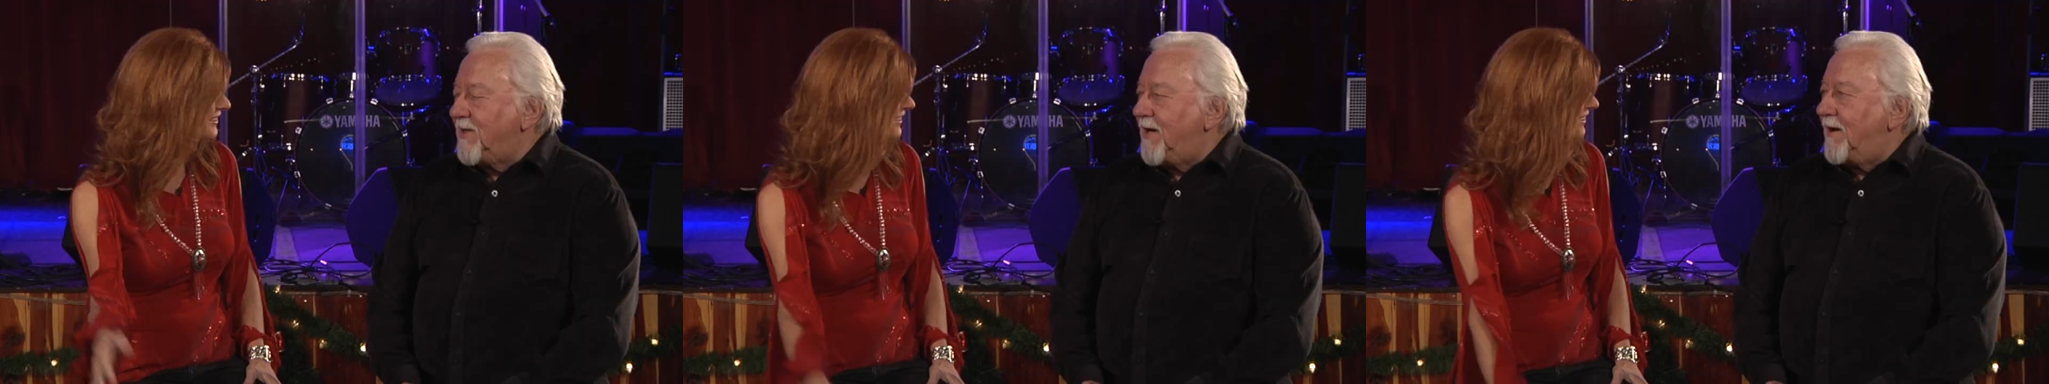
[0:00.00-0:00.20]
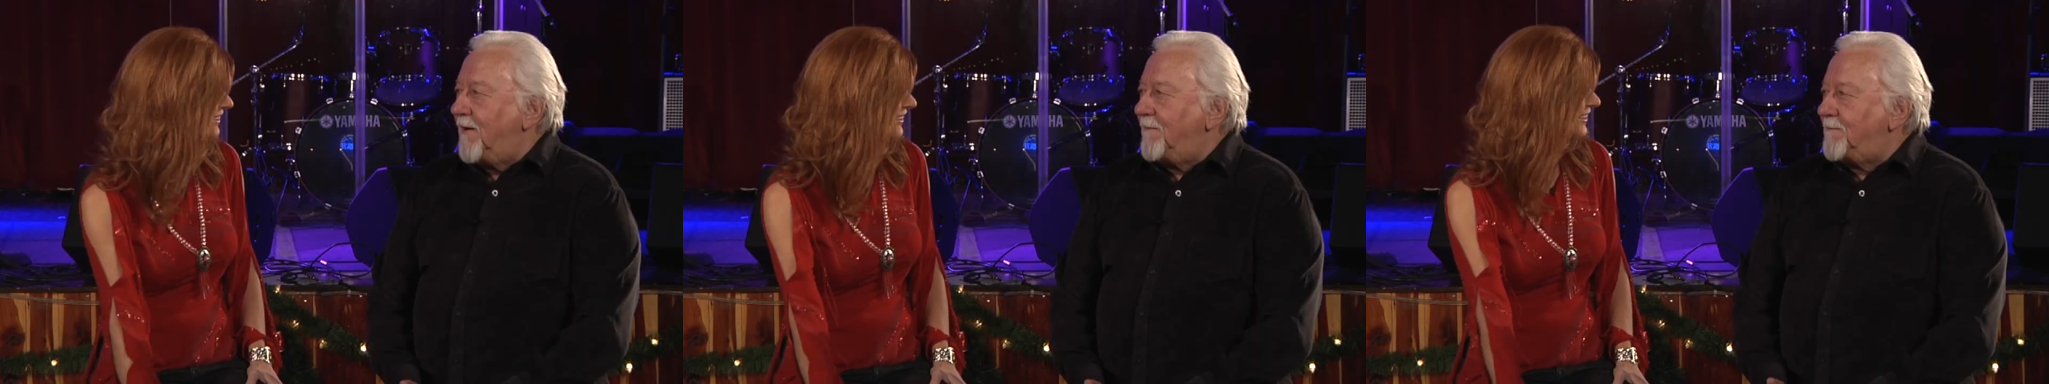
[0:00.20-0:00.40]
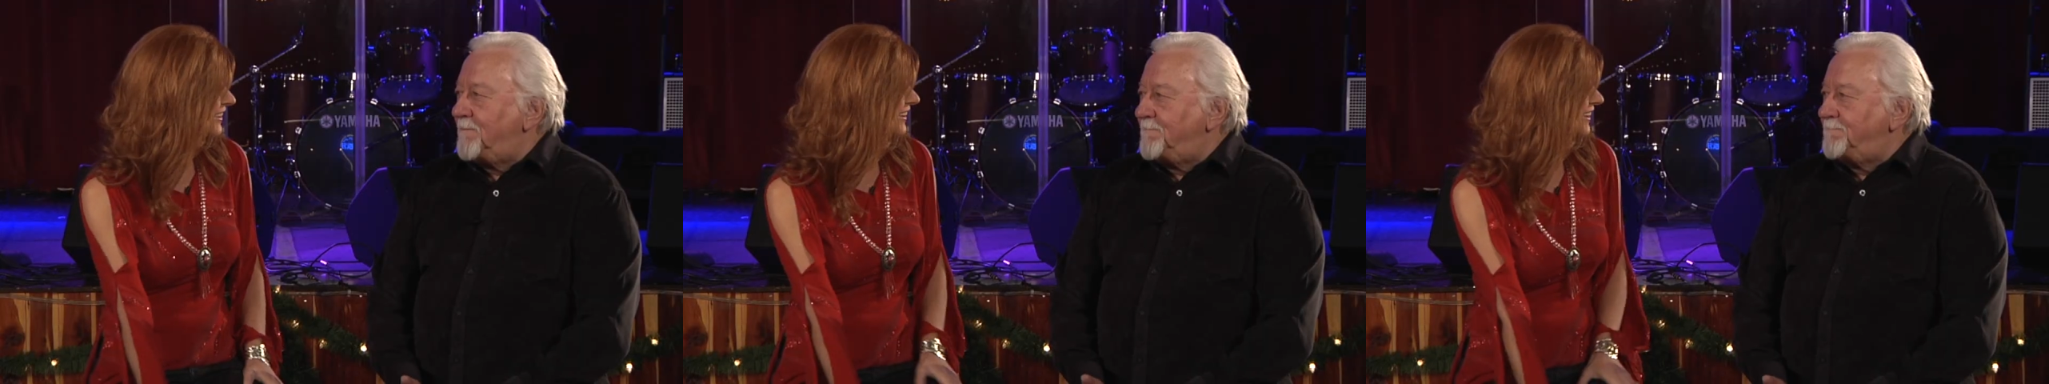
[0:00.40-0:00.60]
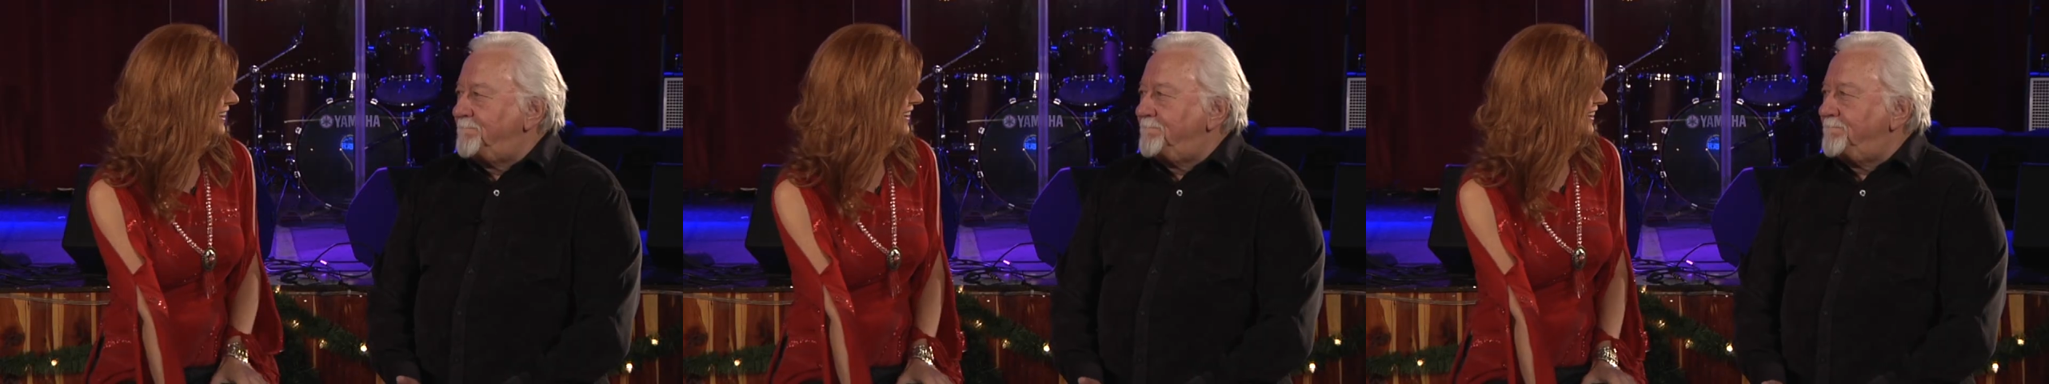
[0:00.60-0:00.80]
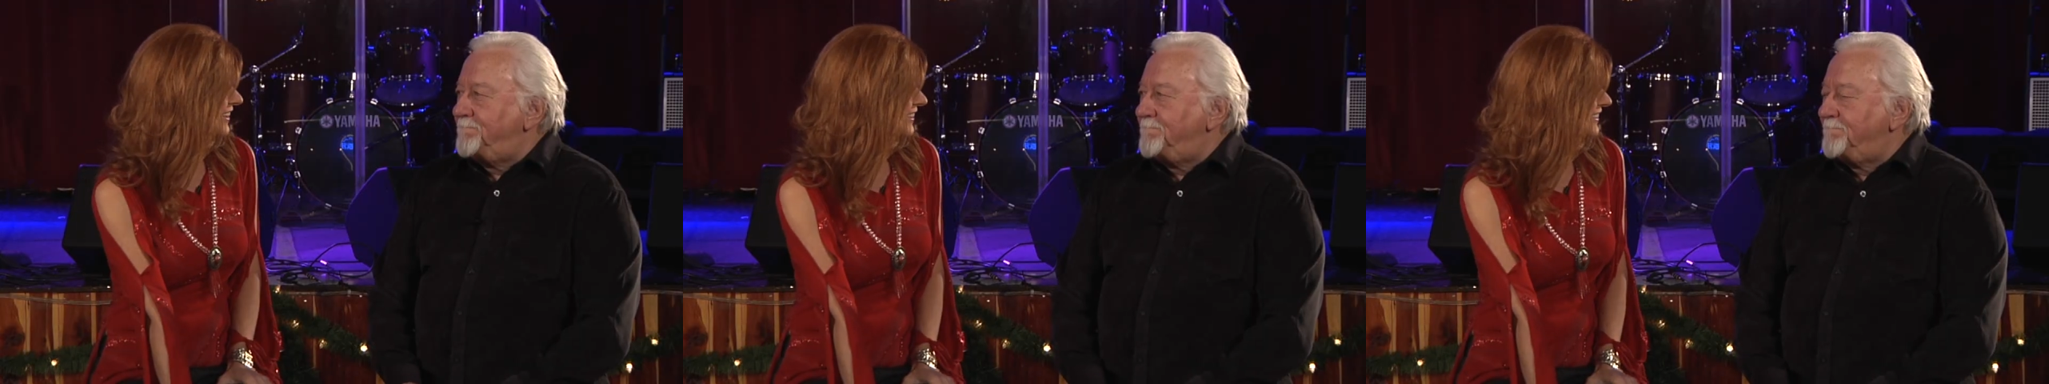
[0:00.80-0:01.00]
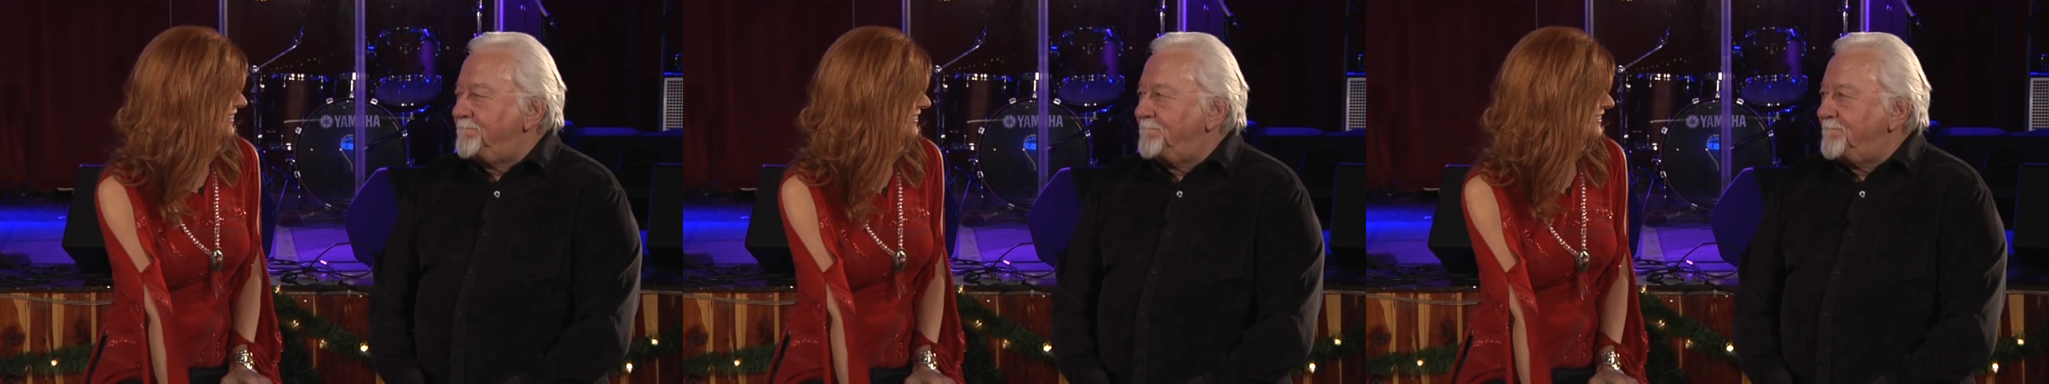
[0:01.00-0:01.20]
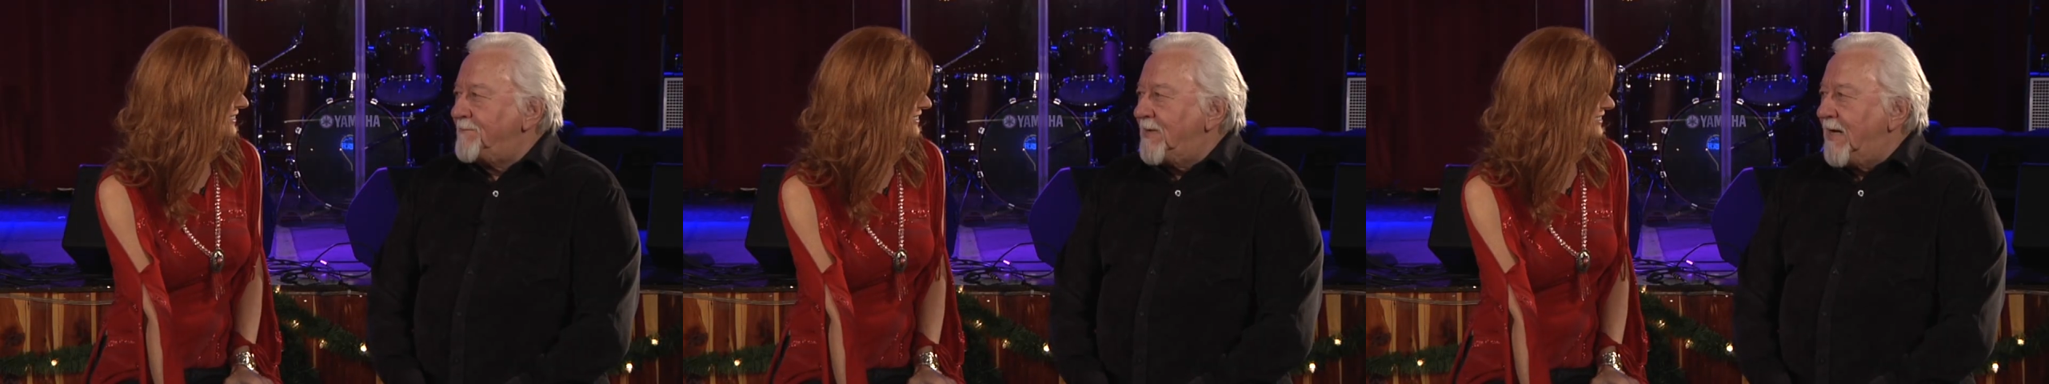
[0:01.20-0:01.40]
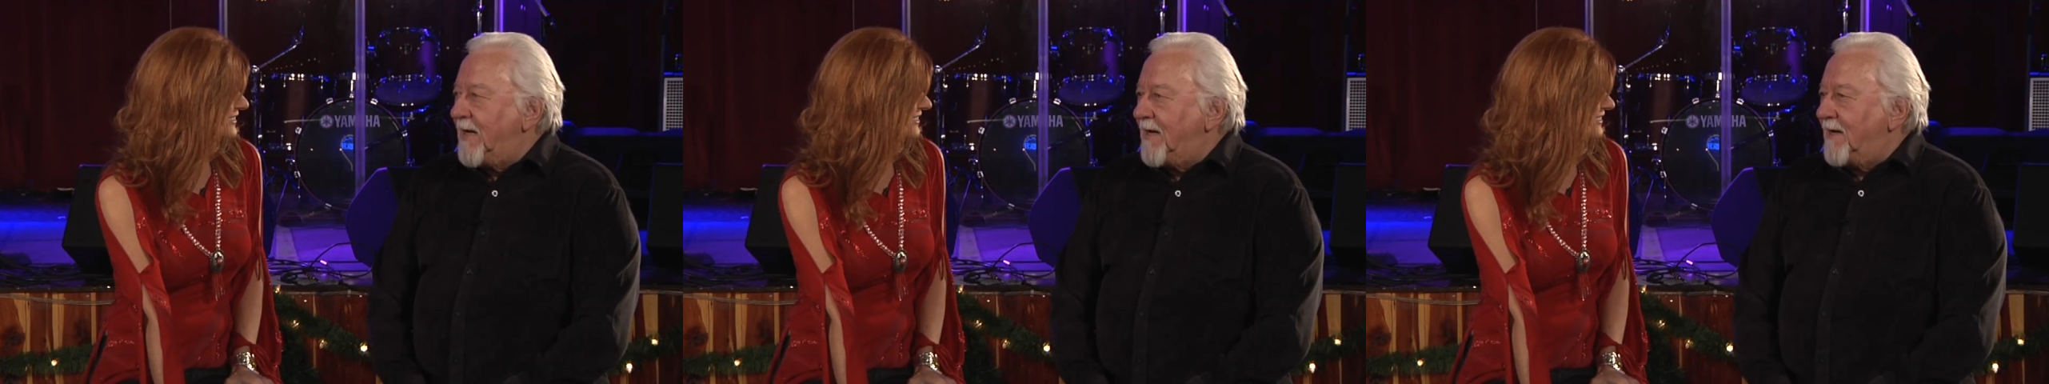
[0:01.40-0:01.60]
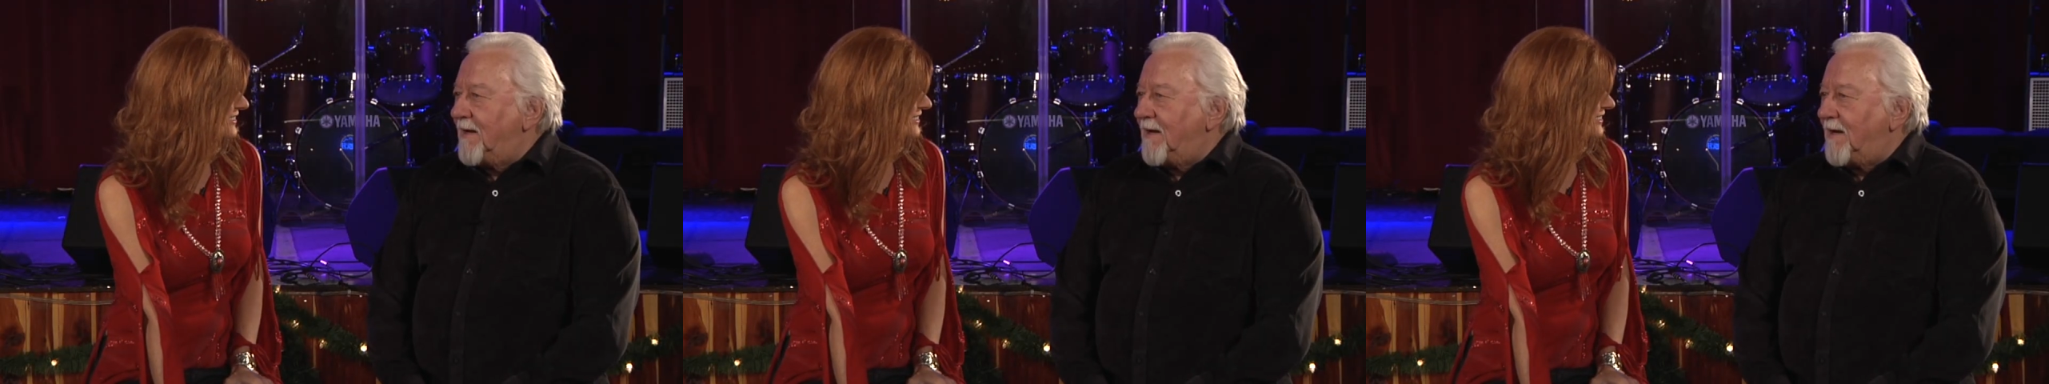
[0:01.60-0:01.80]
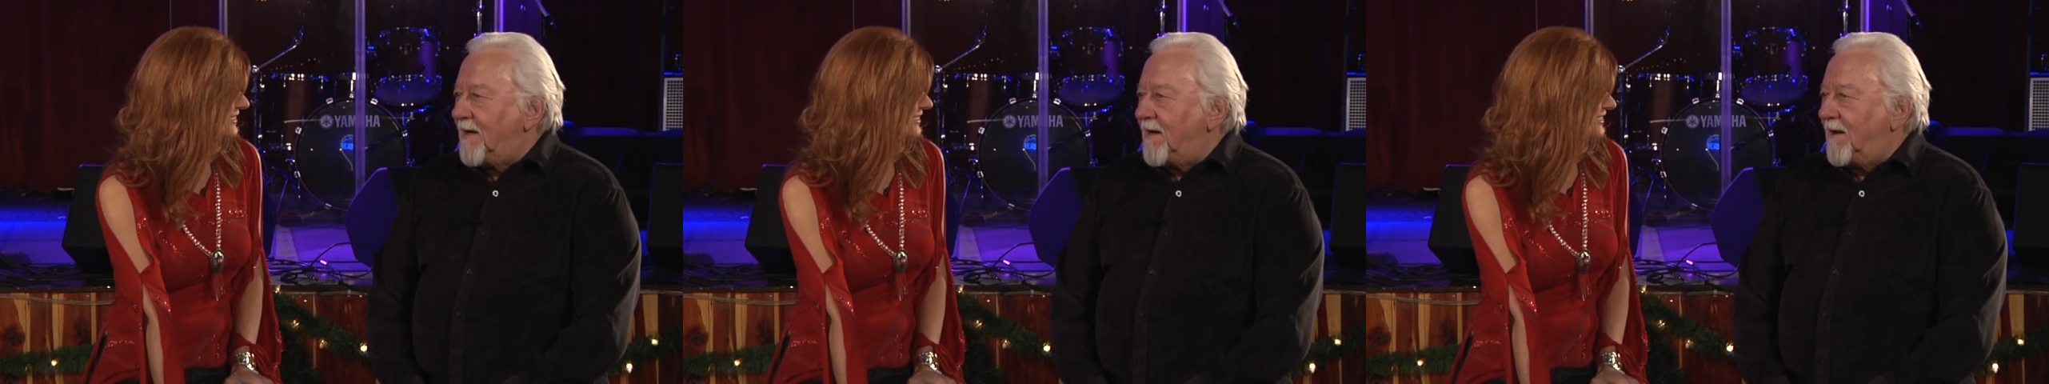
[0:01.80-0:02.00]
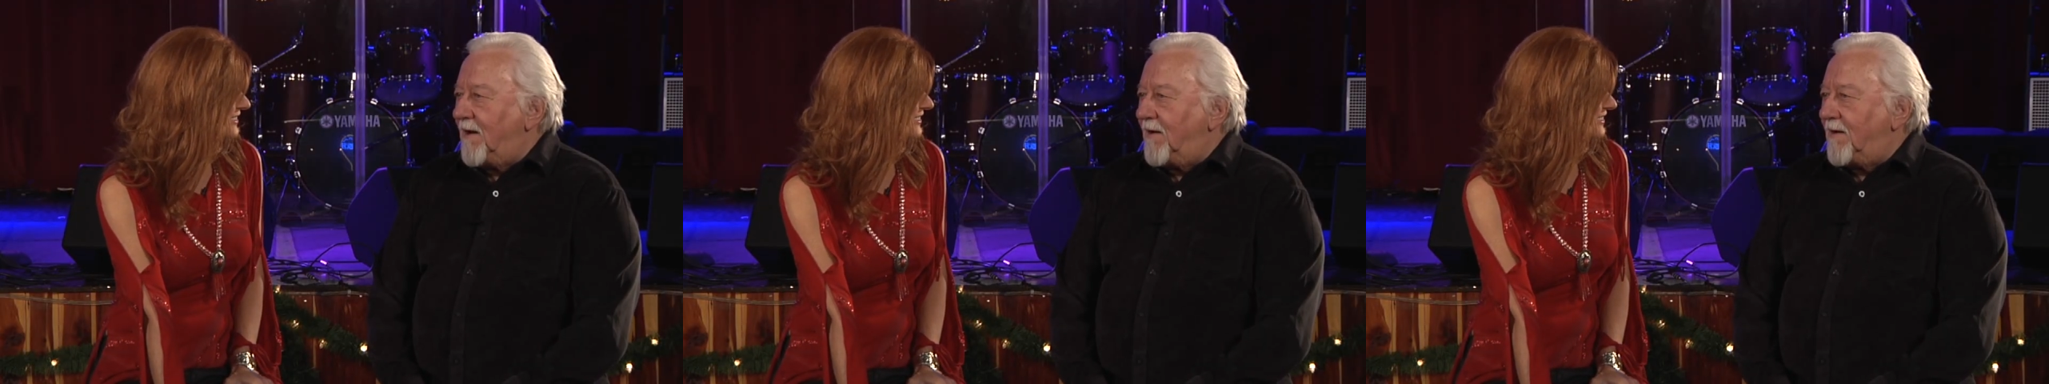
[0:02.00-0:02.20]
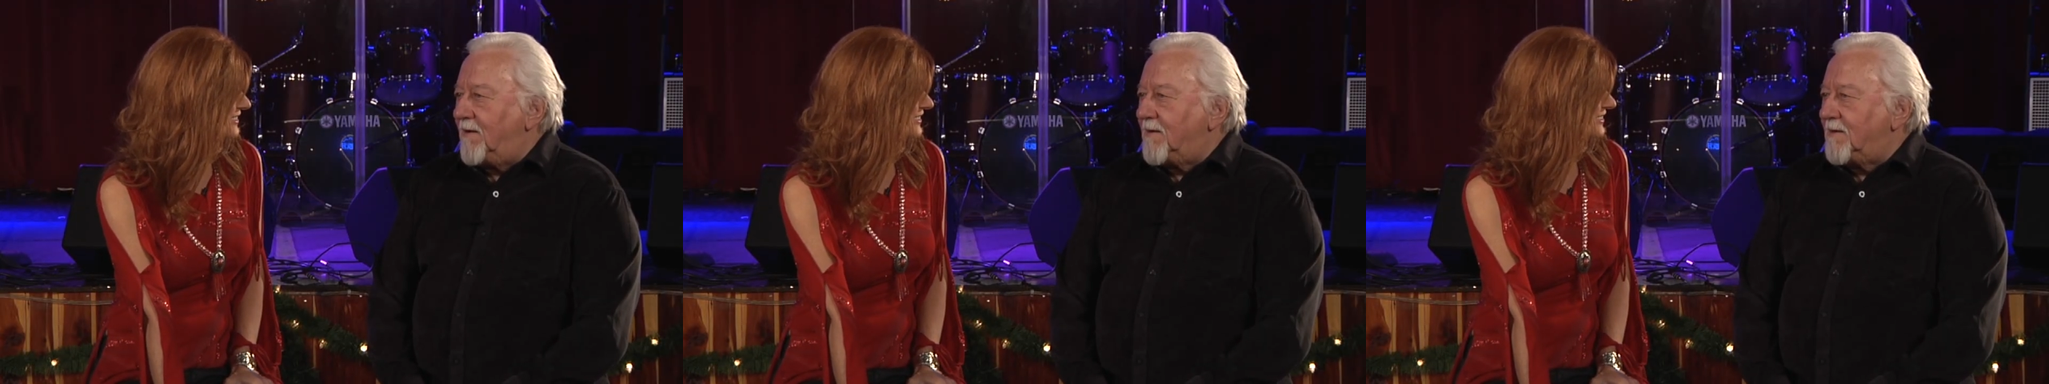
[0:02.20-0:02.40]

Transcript: Yeah. A lot